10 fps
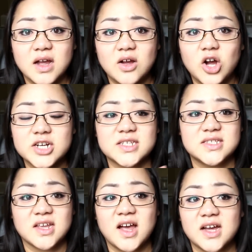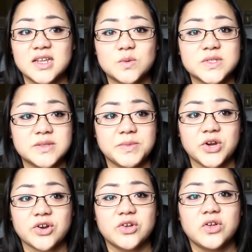honest to God, it was a
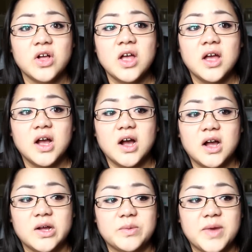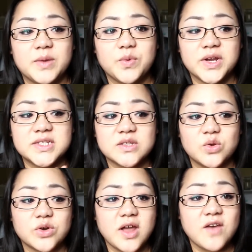miracle. I praise the
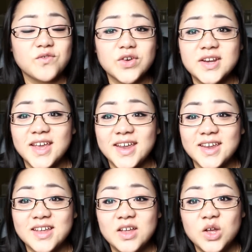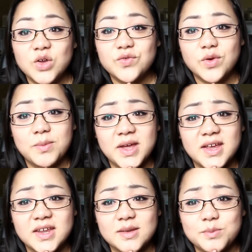Lord every day for
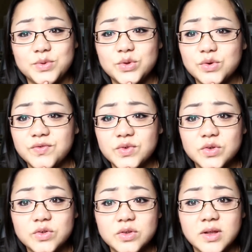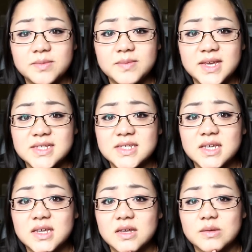my beautiful,
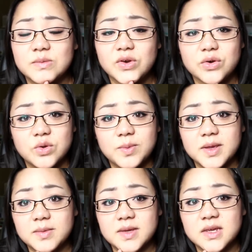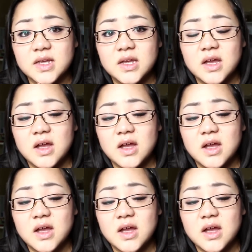amazing miracle baby.